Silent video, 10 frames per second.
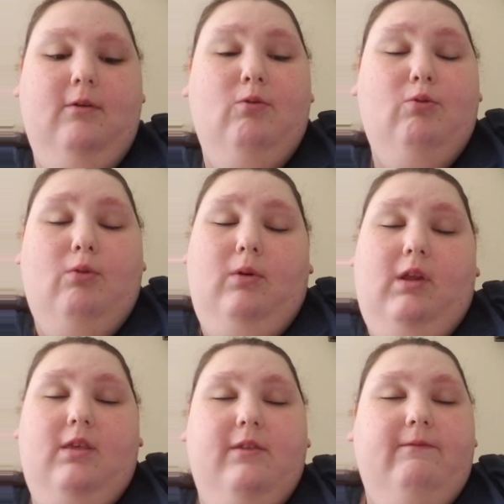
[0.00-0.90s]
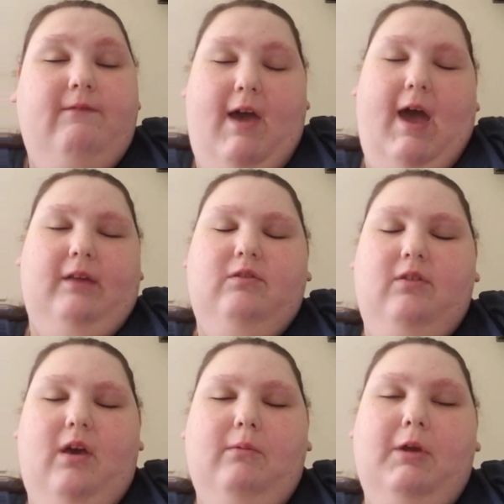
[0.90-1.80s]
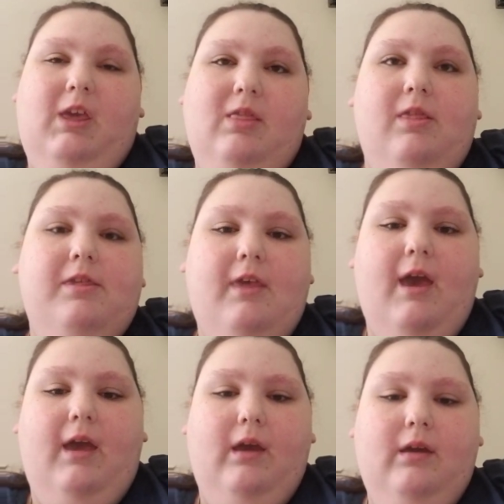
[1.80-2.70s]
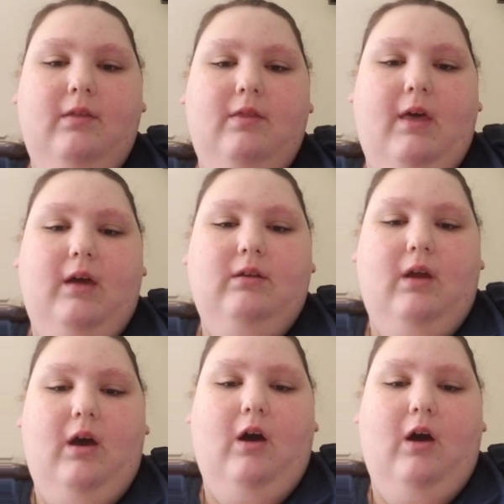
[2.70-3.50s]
So it is a fact that we can say that not